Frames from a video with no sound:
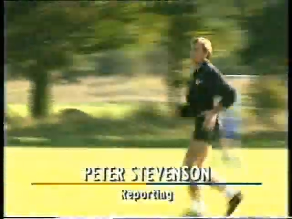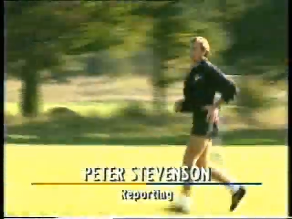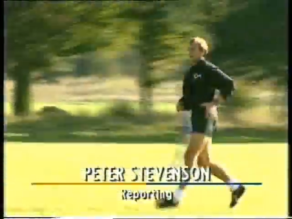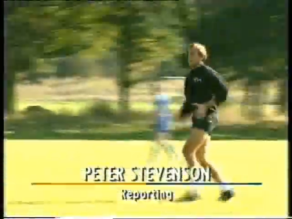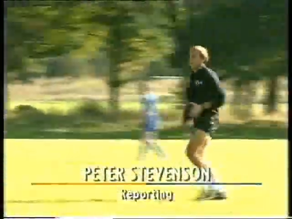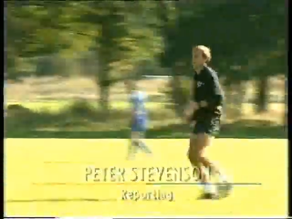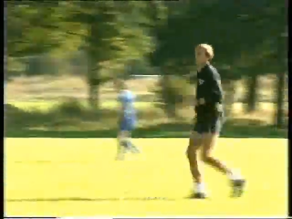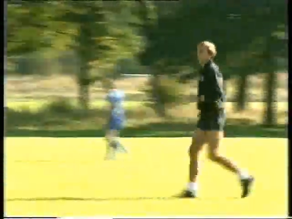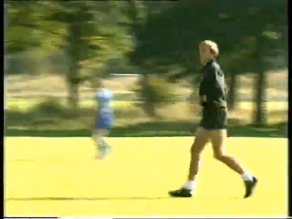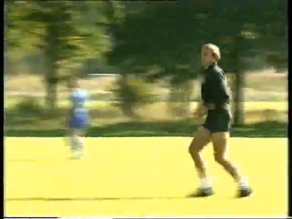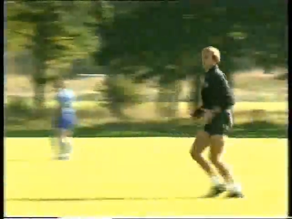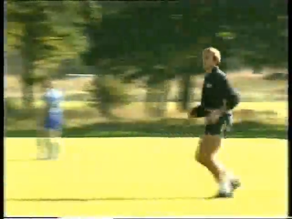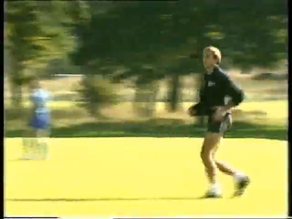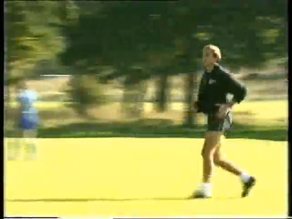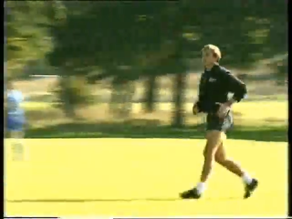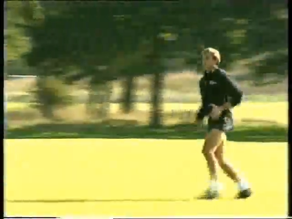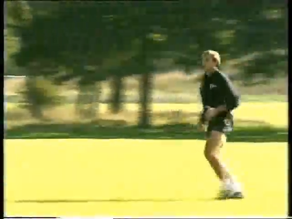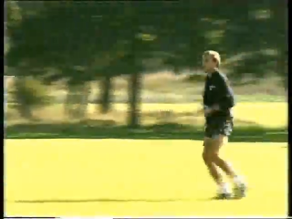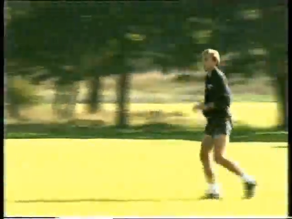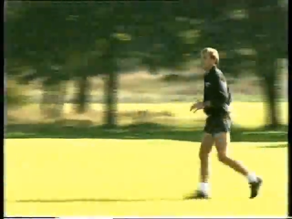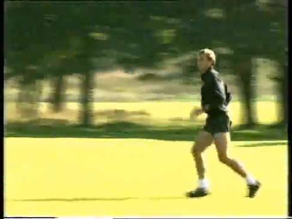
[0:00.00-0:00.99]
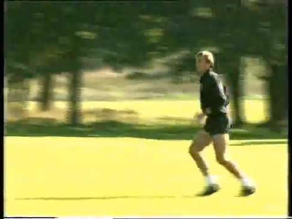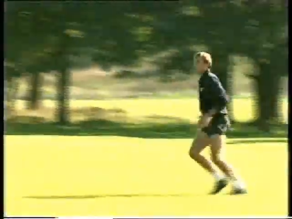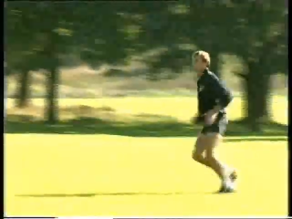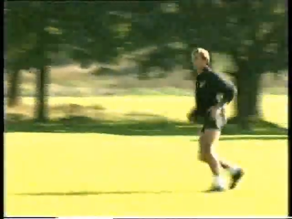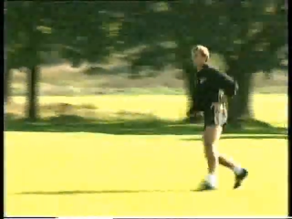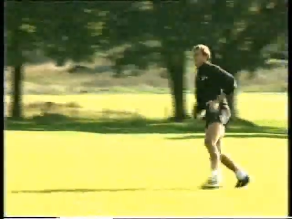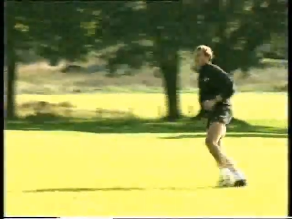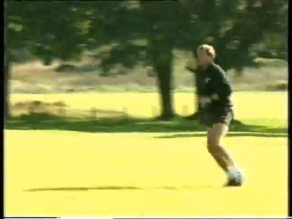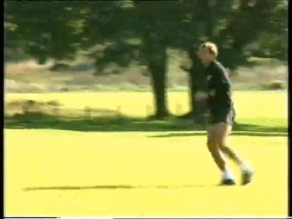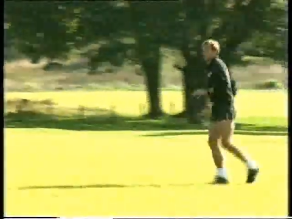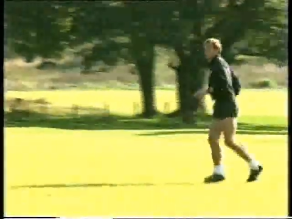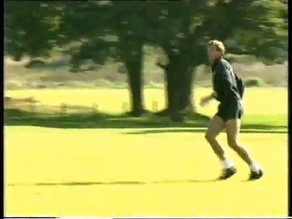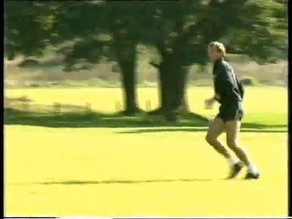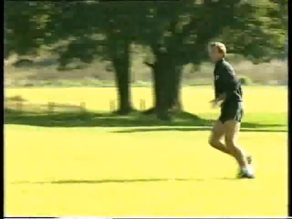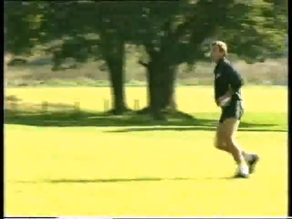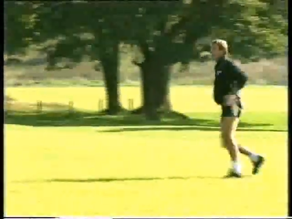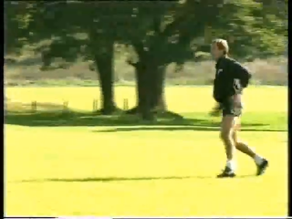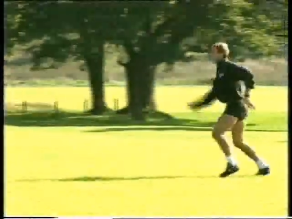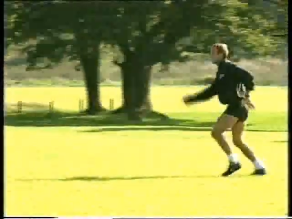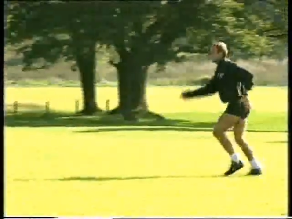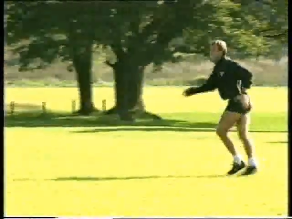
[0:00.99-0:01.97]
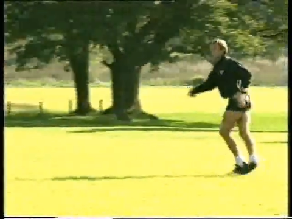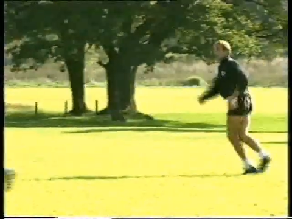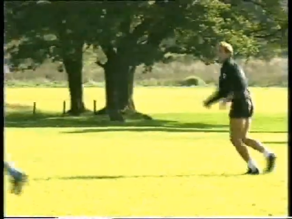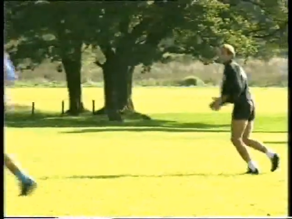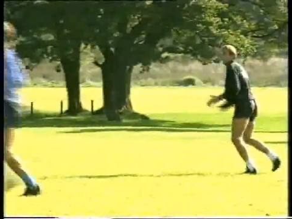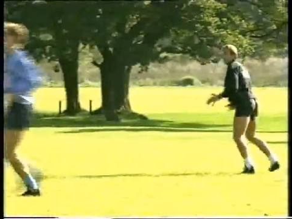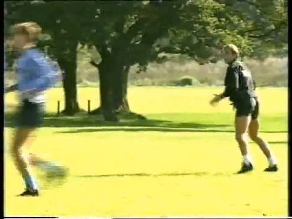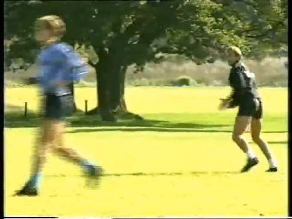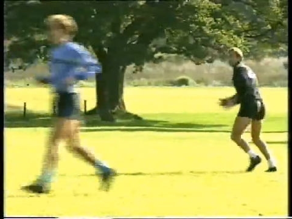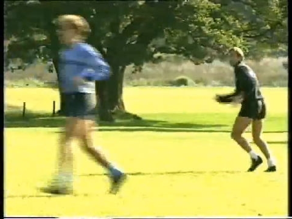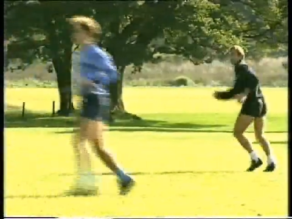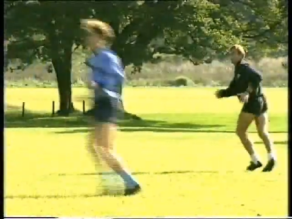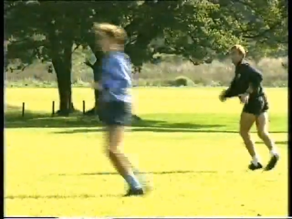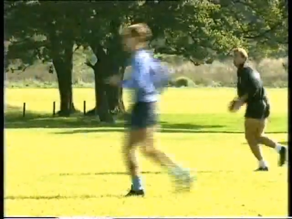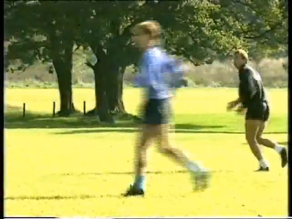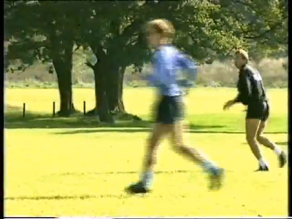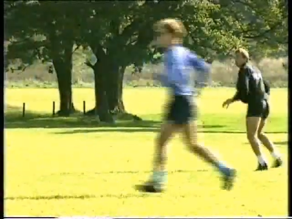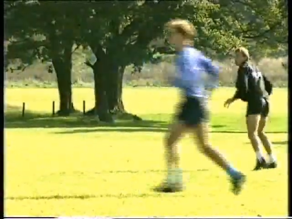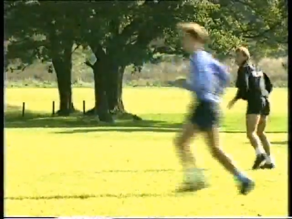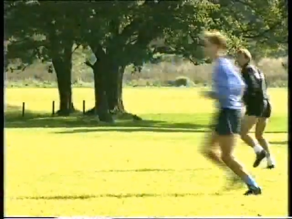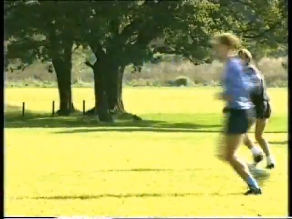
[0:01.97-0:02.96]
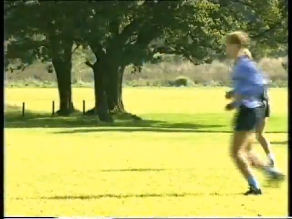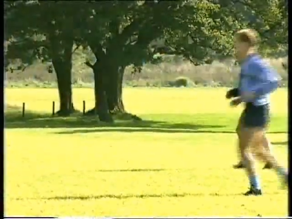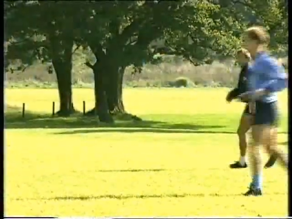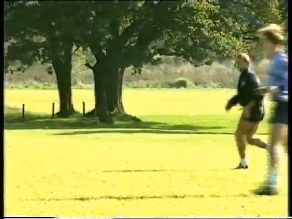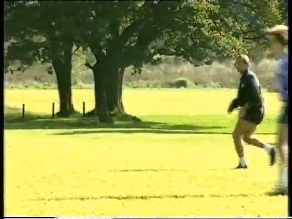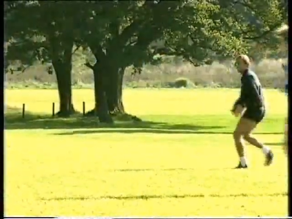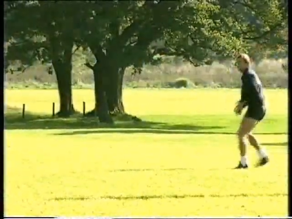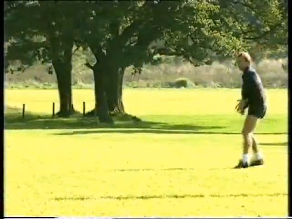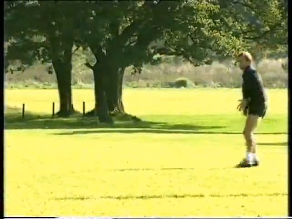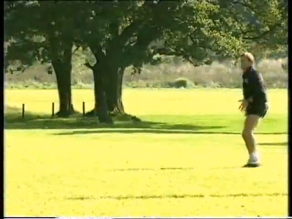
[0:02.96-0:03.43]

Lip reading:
Nobody's mouth can be seen.